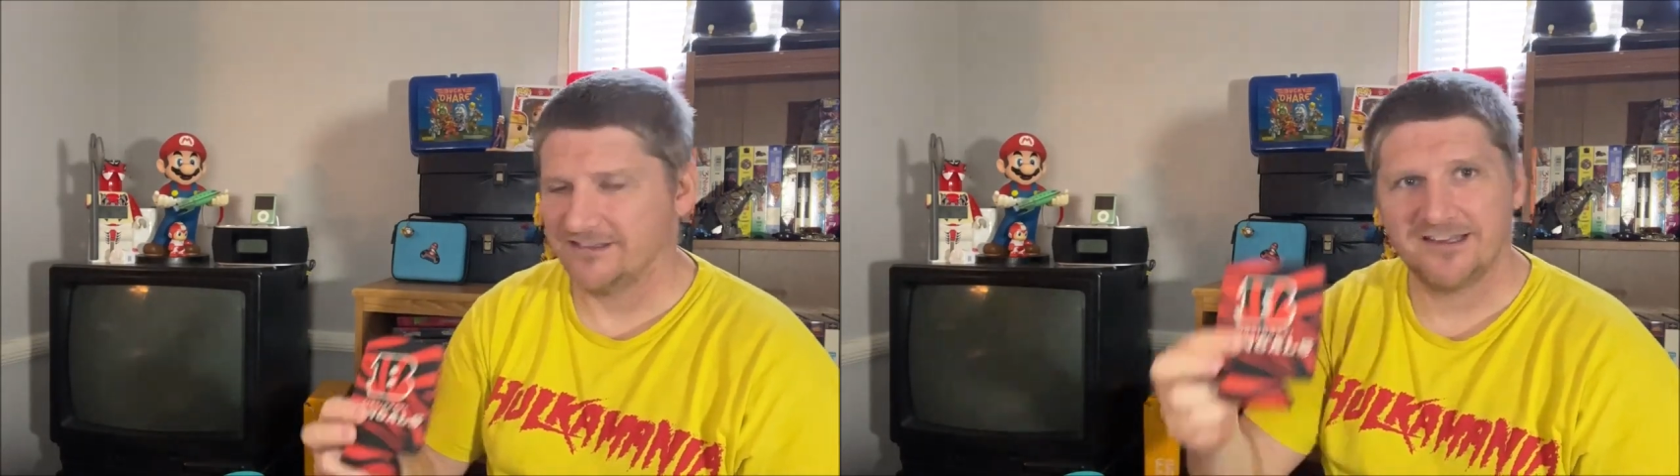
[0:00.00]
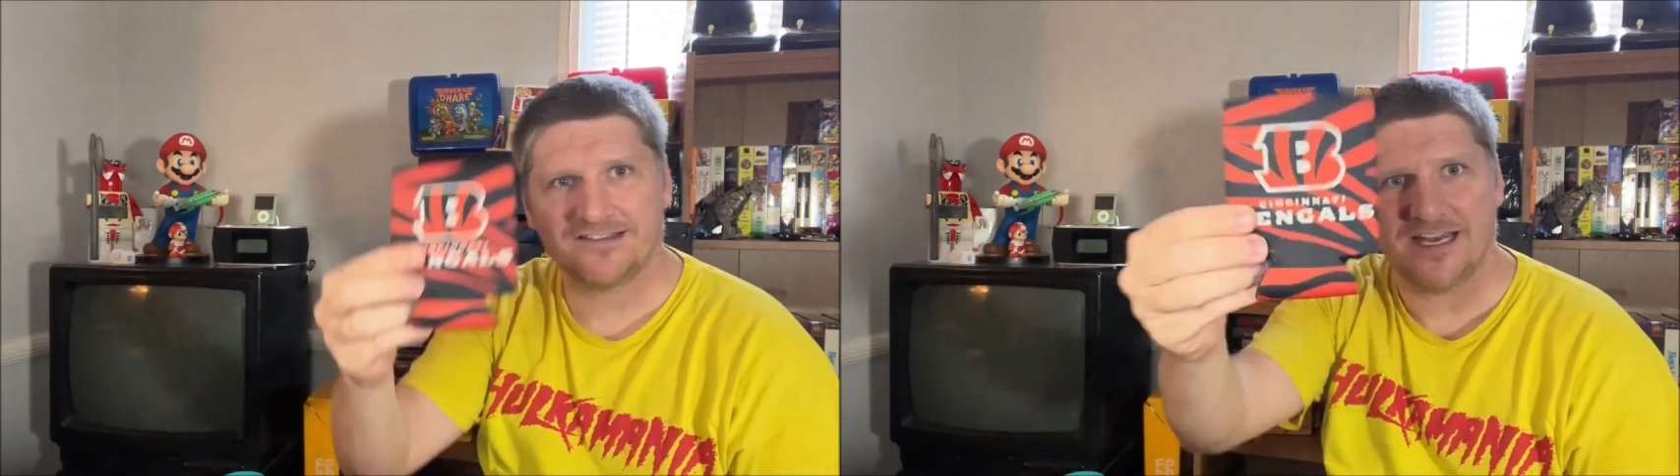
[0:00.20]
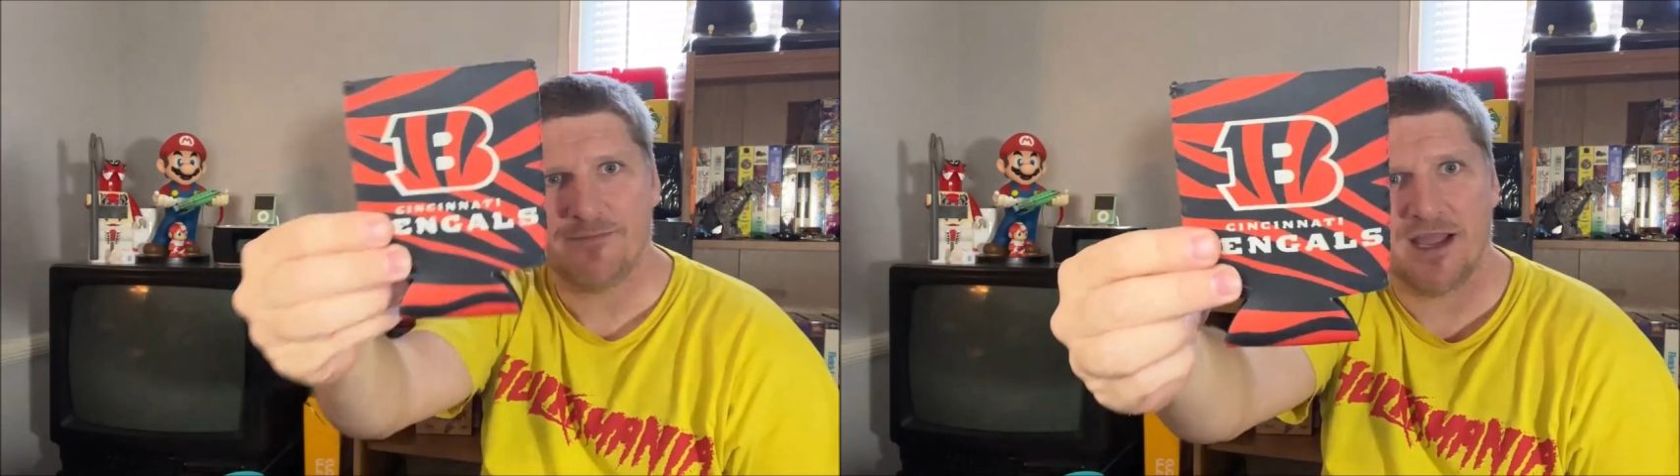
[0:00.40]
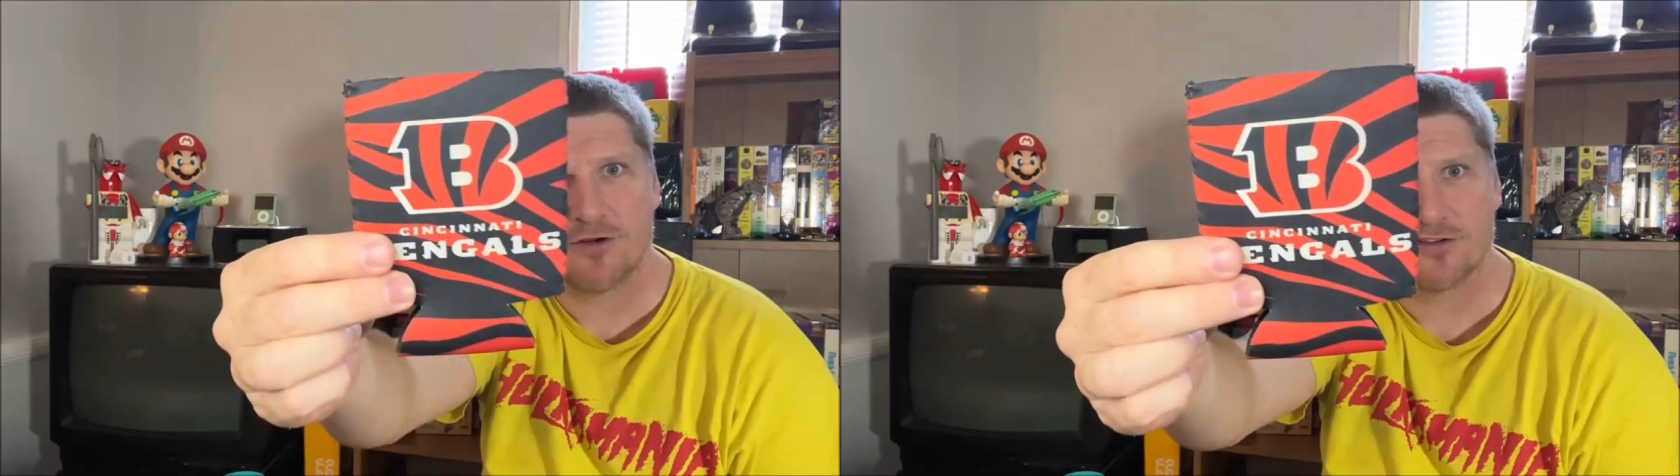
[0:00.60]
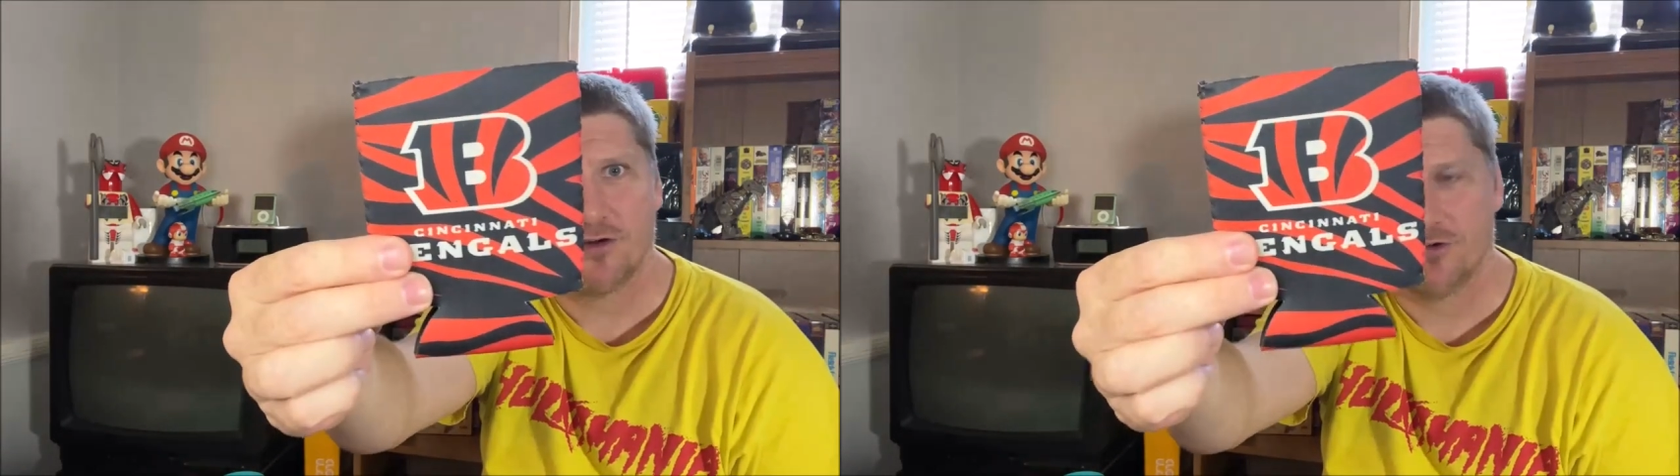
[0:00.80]
Cincinnati
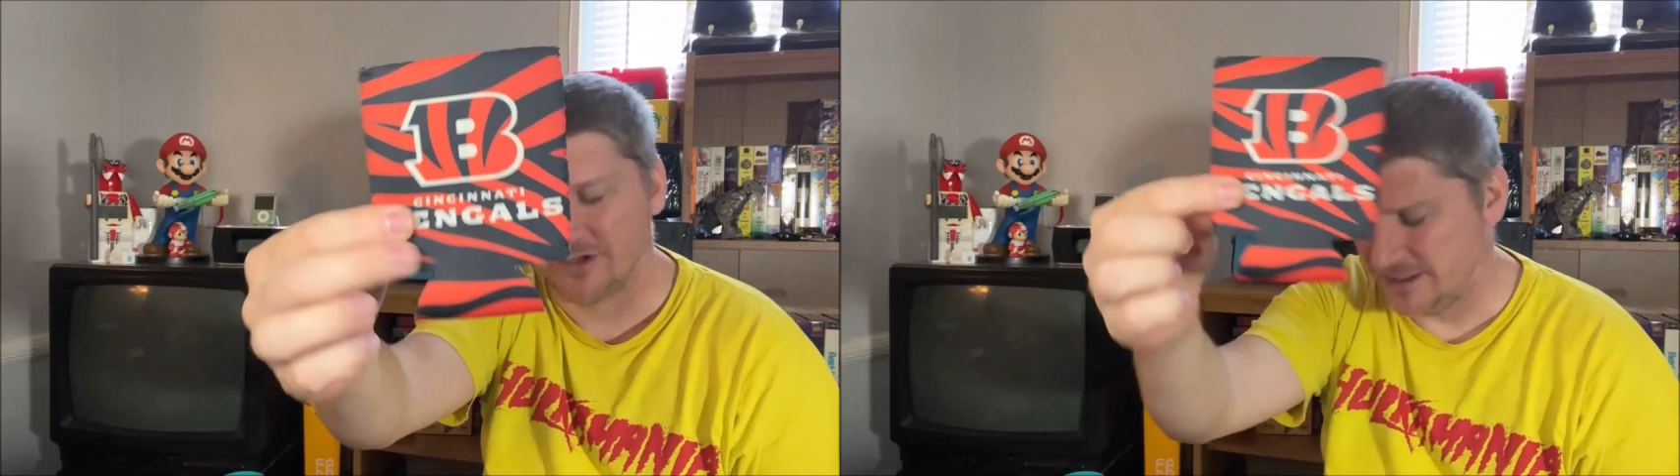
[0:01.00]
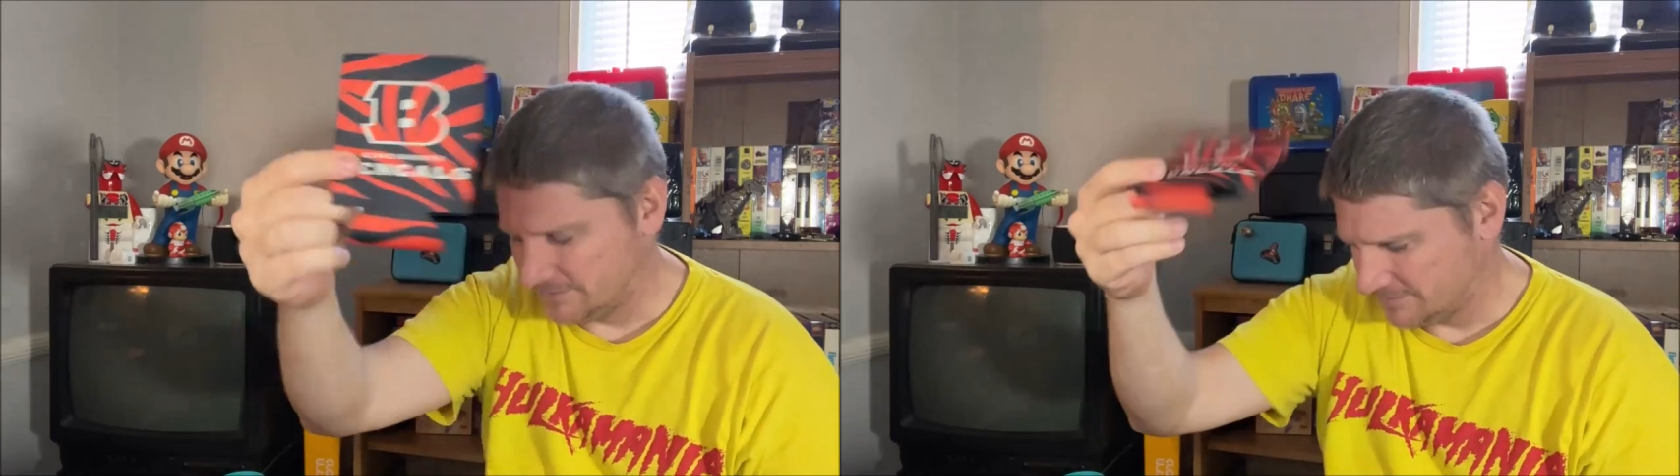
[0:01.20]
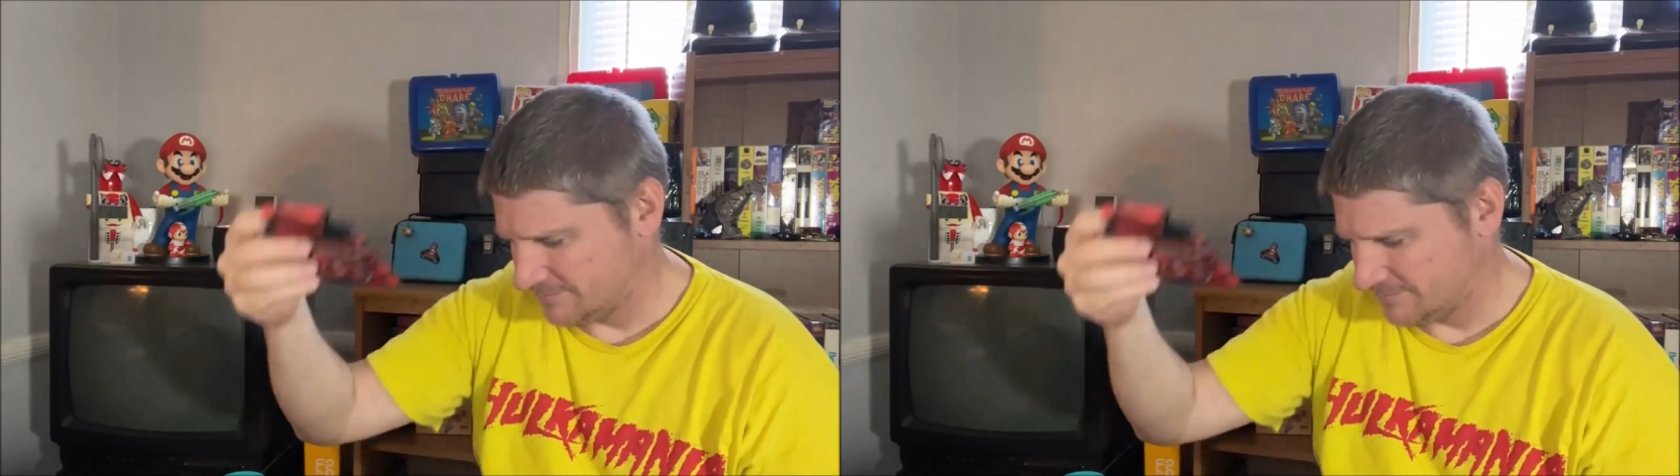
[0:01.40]
Bengals koozie,